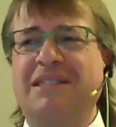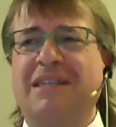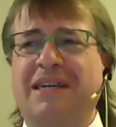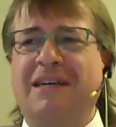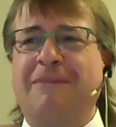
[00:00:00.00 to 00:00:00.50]

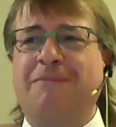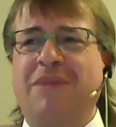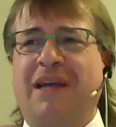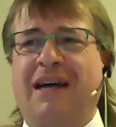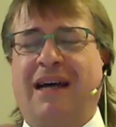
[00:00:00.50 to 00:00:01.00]

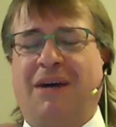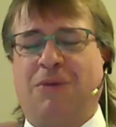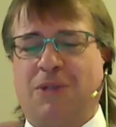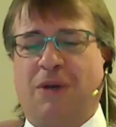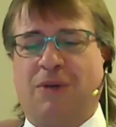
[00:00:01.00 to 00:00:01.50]
I
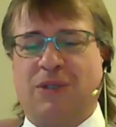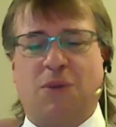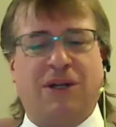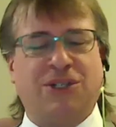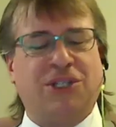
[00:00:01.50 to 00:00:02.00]
was
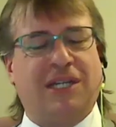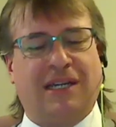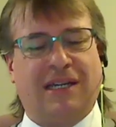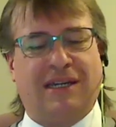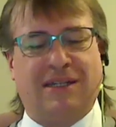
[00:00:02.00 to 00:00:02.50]
watching